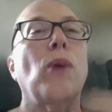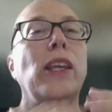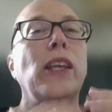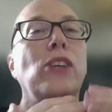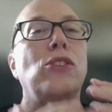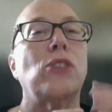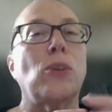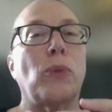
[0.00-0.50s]

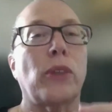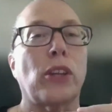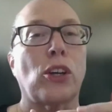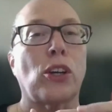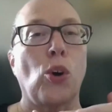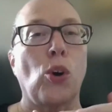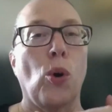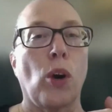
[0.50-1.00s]
what you do with
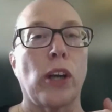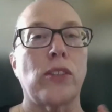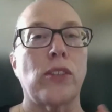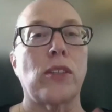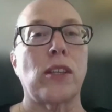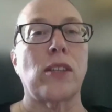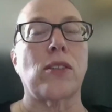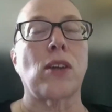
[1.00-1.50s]
a
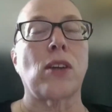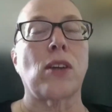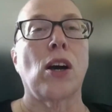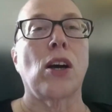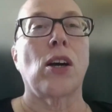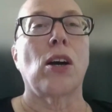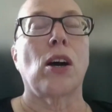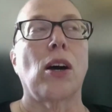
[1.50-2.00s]
course is
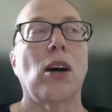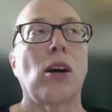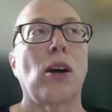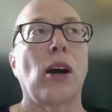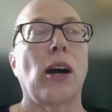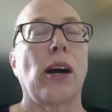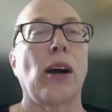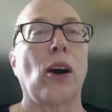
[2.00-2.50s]

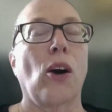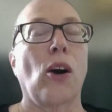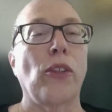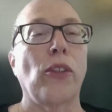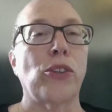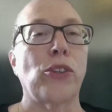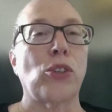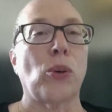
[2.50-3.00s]

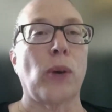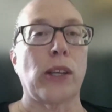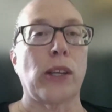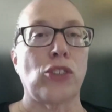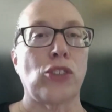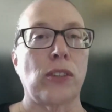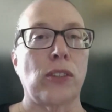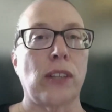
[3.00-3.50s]
all those
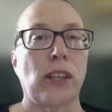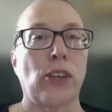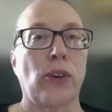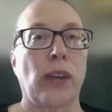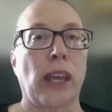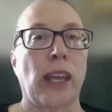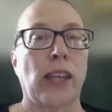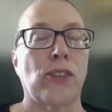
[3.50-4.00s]
questions that
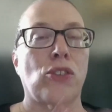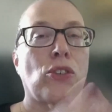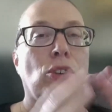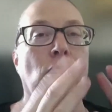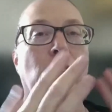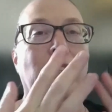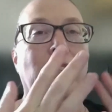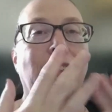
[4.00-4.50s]
you get
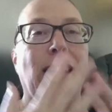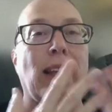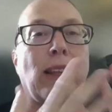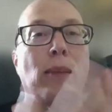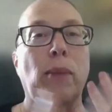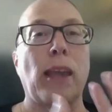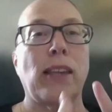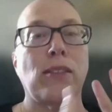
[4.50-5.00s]
answered on a
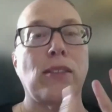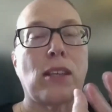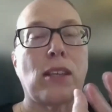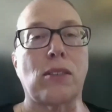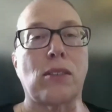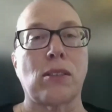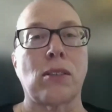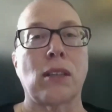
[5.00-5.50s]
daily
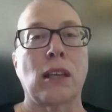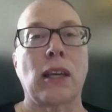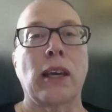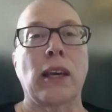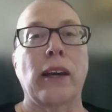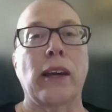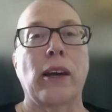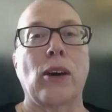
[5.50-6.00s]
basis.
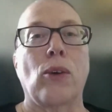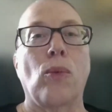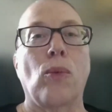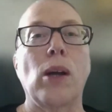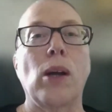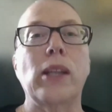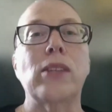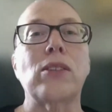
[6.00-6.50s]

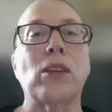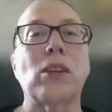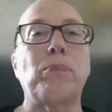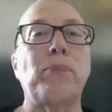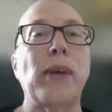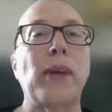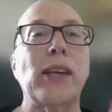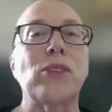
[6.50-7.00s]
What is
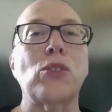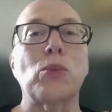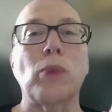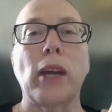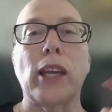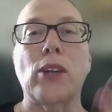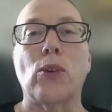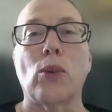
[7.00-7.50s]
the best
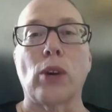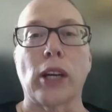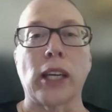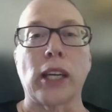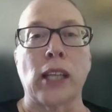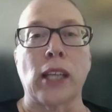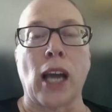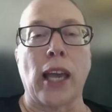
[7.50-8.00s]
way to
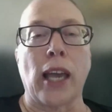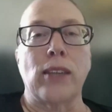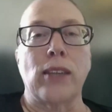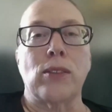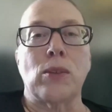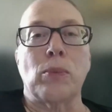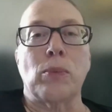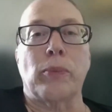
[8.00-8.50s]

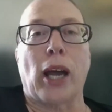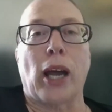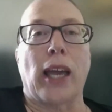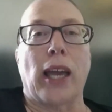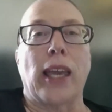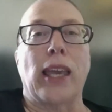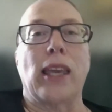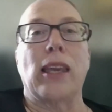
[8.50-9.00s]
organize
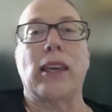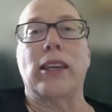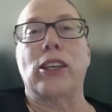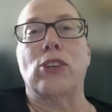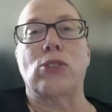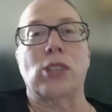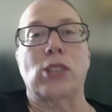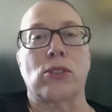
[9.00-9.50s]
my
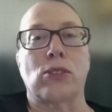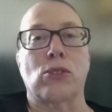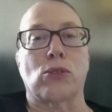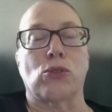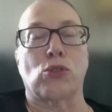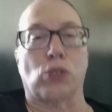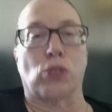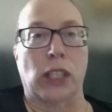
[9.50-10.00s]

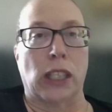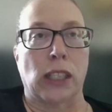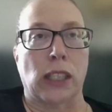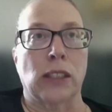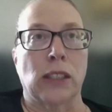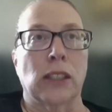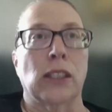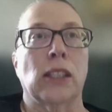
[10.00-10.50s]
utensil
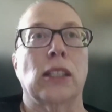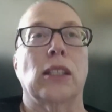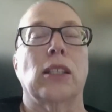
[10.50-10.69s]
drawer?